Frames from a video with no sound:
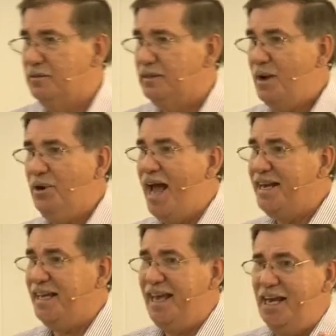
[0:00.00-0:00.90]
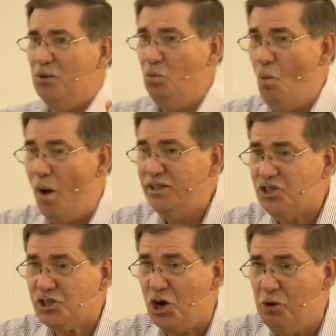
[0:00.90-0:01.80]
They would have had to get it in one
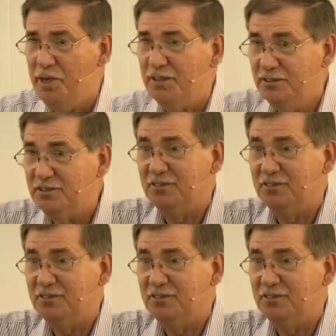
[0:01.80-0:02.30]
sermon